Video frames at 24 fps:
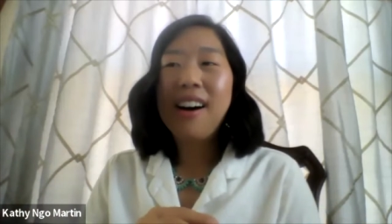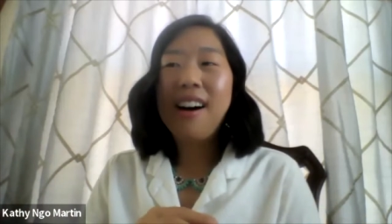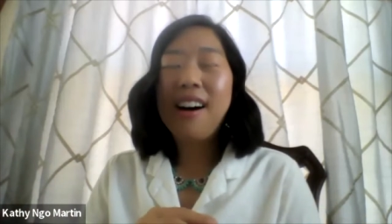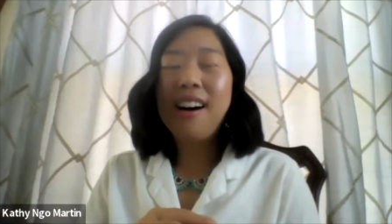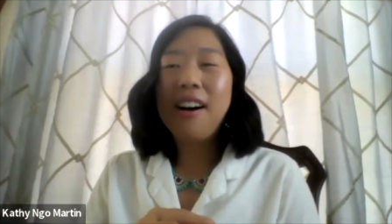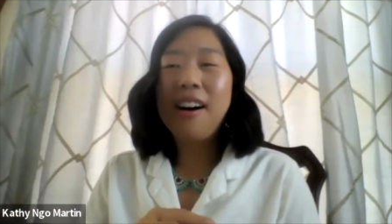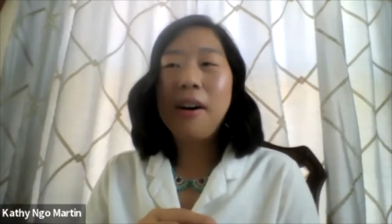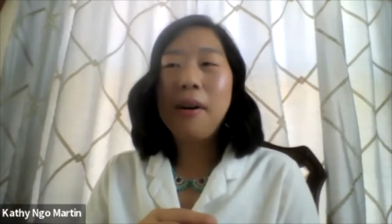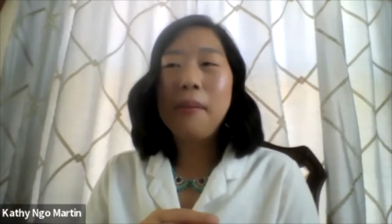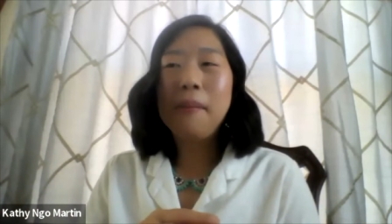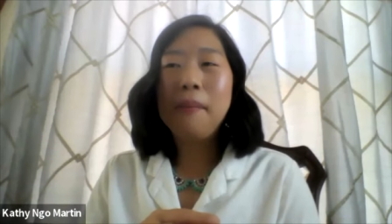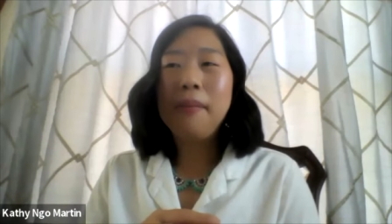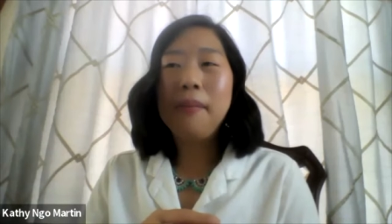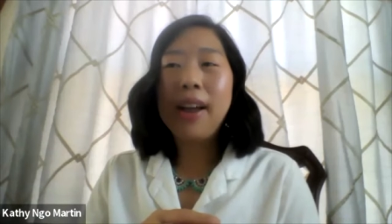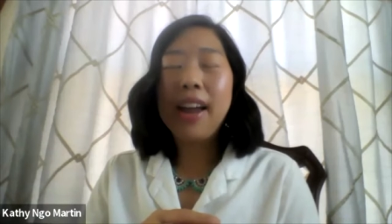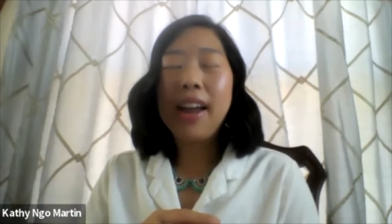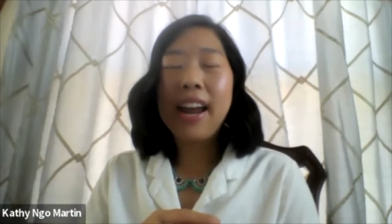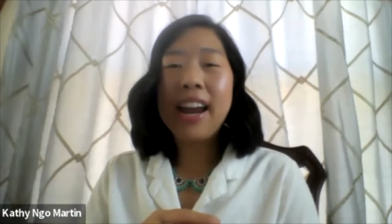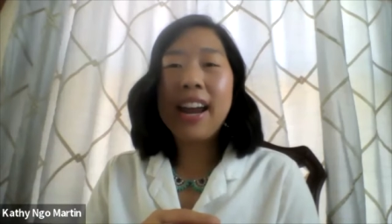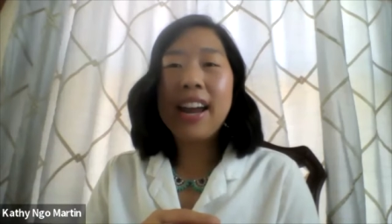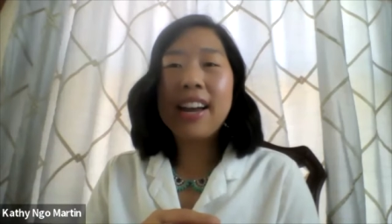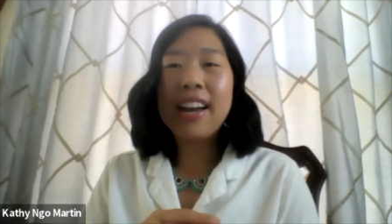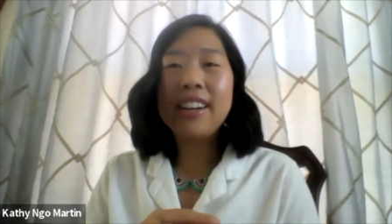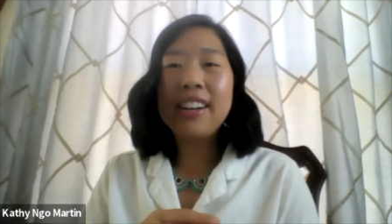Um,
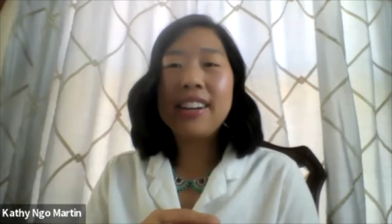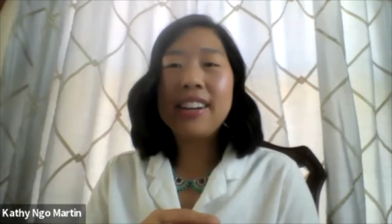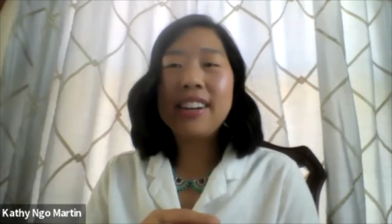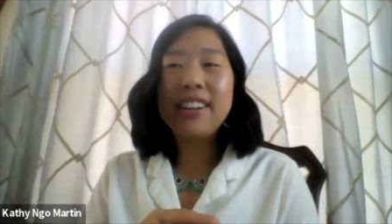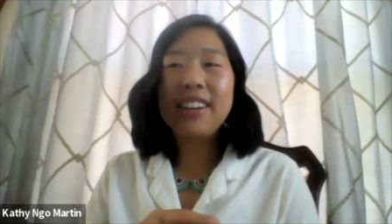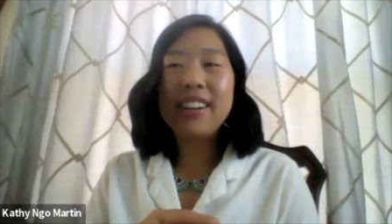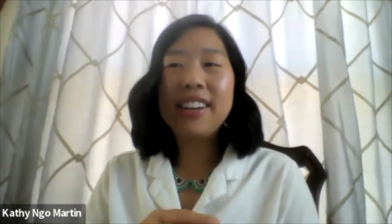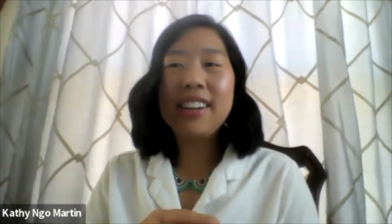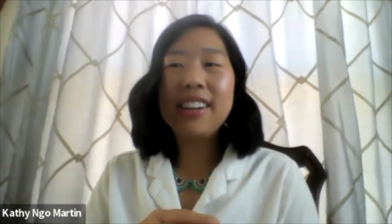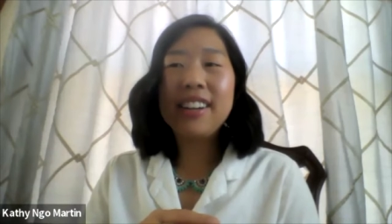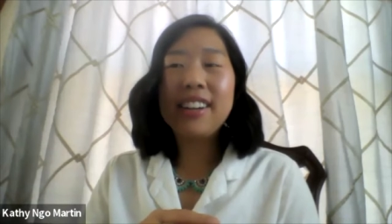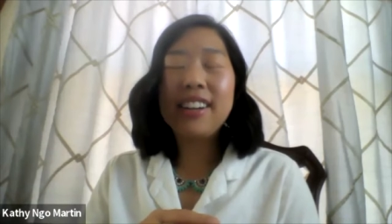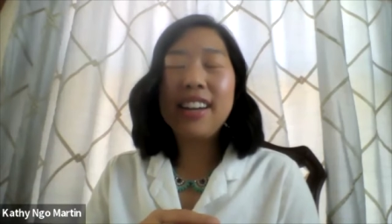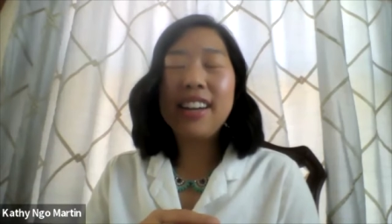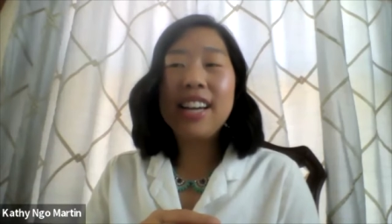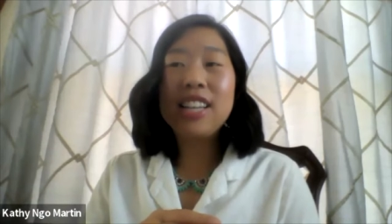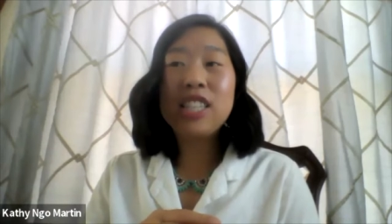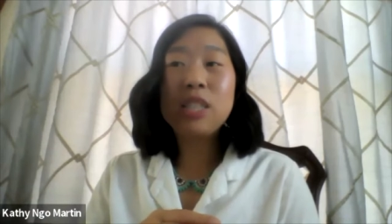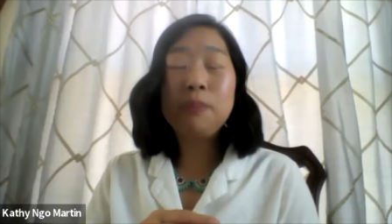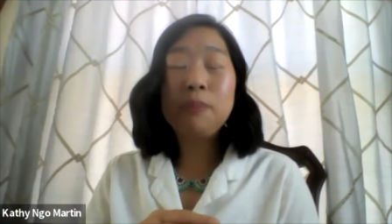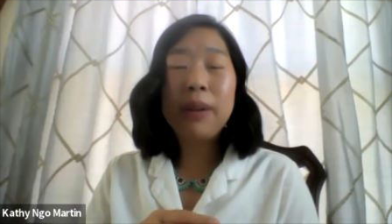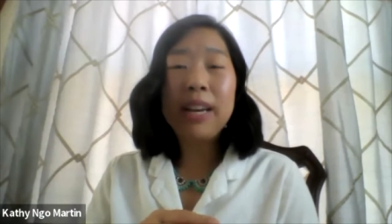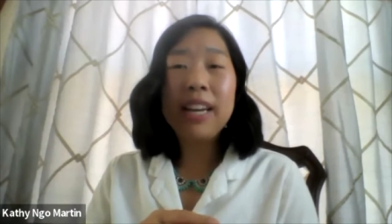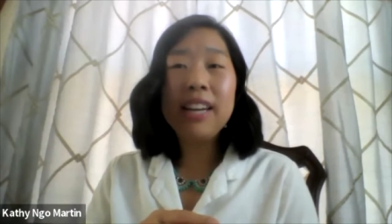and
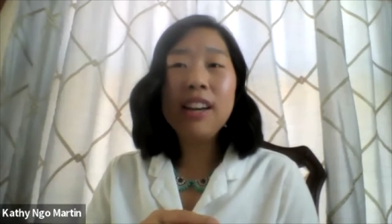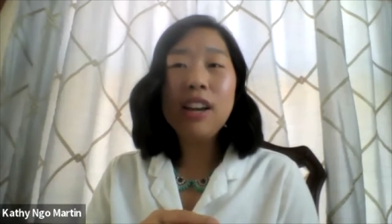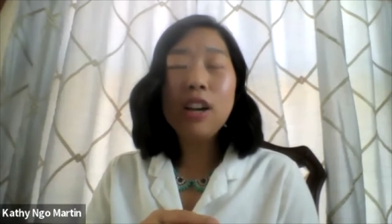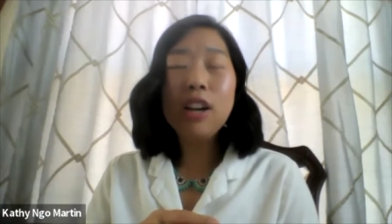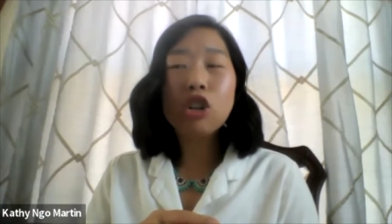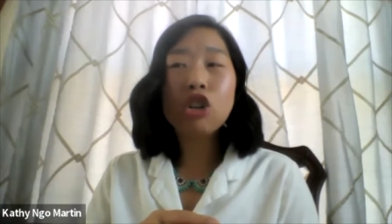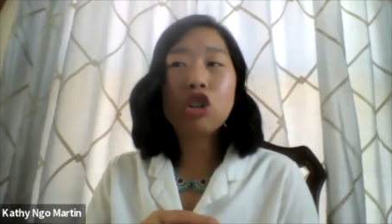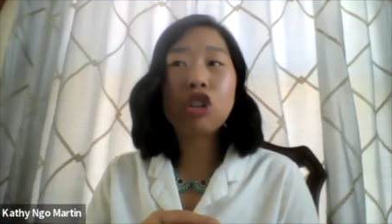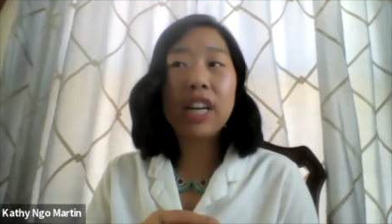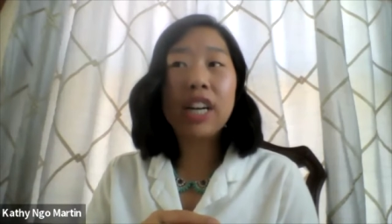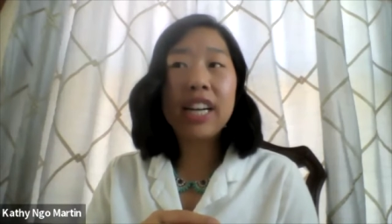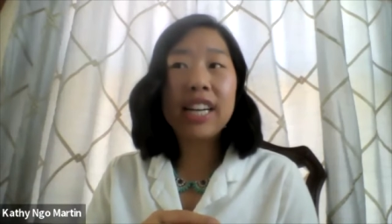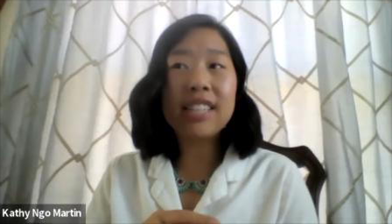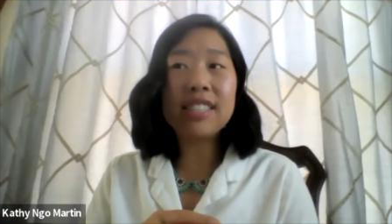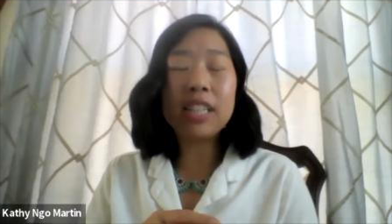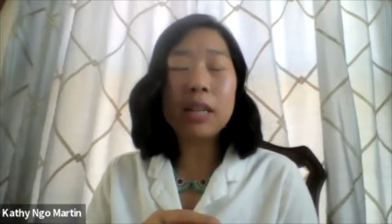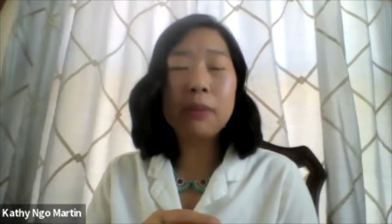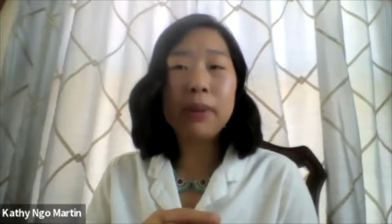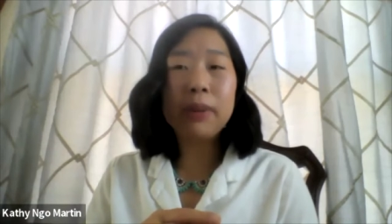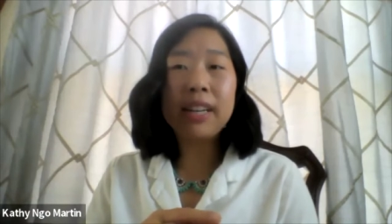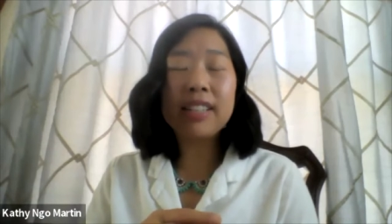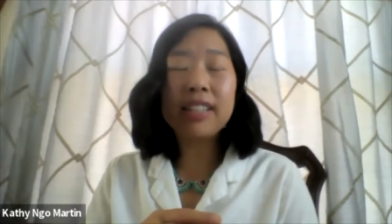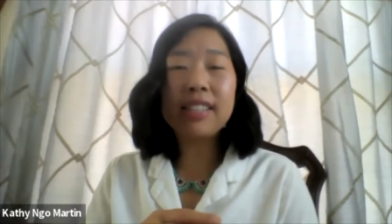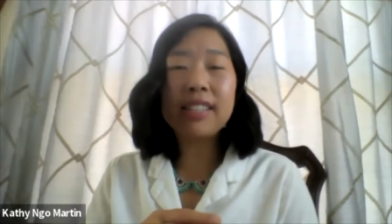it's been
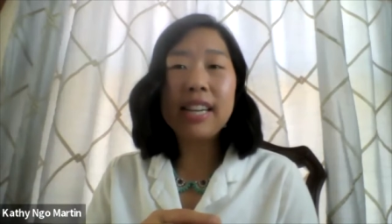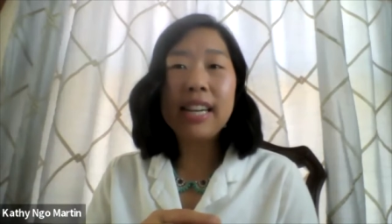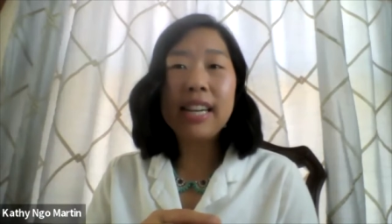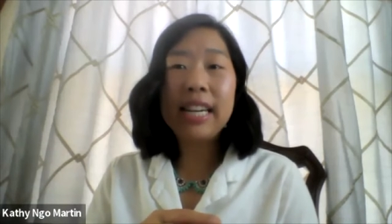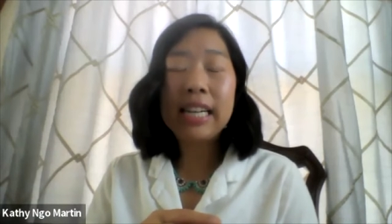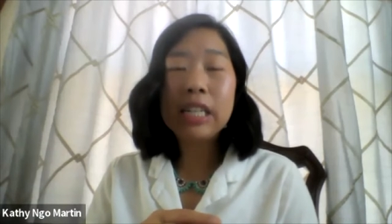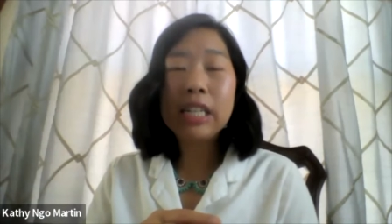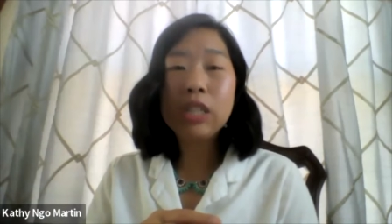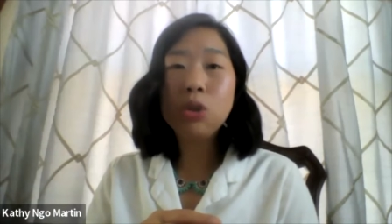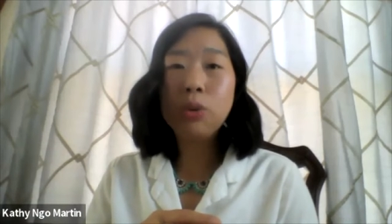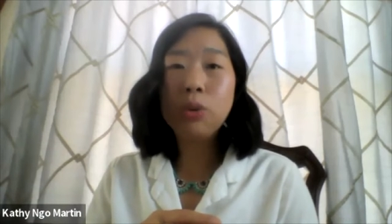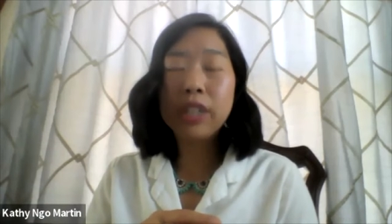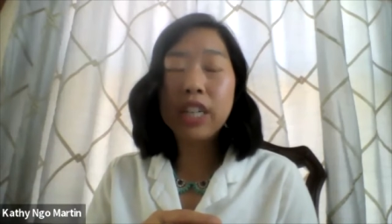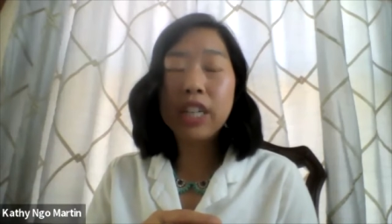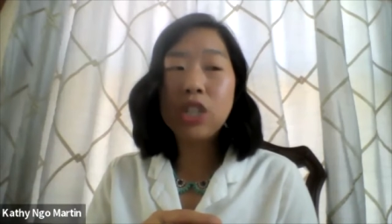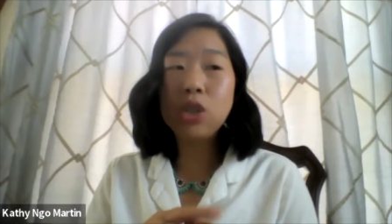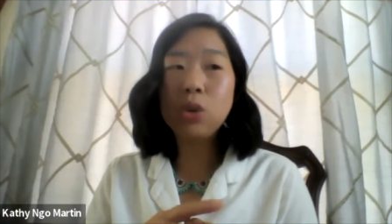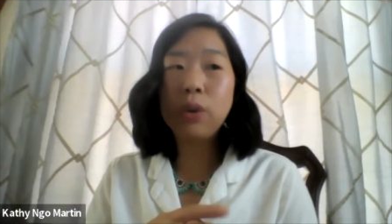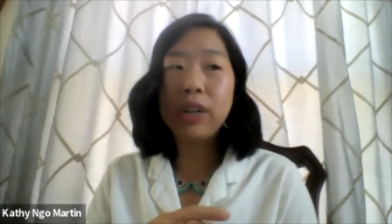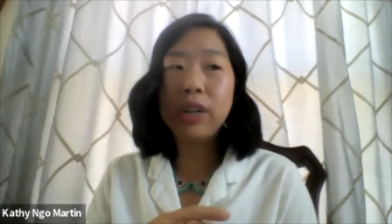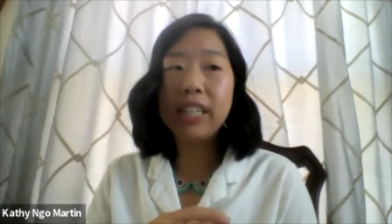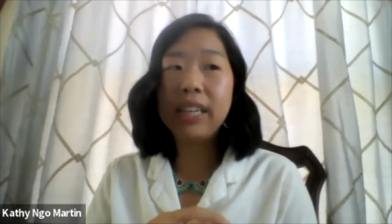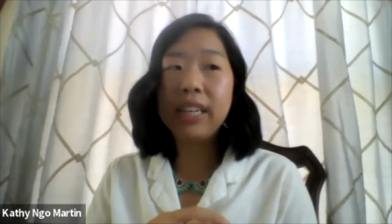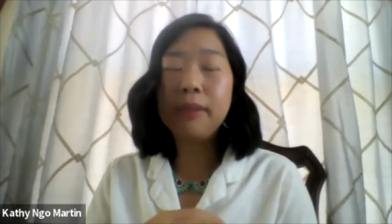crazy because in
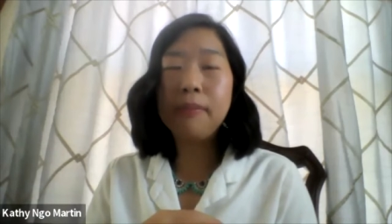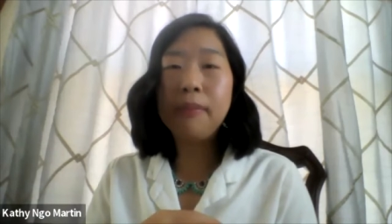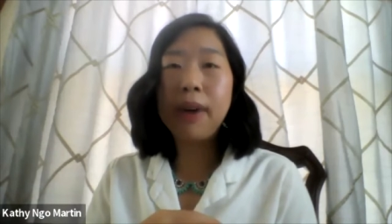2020,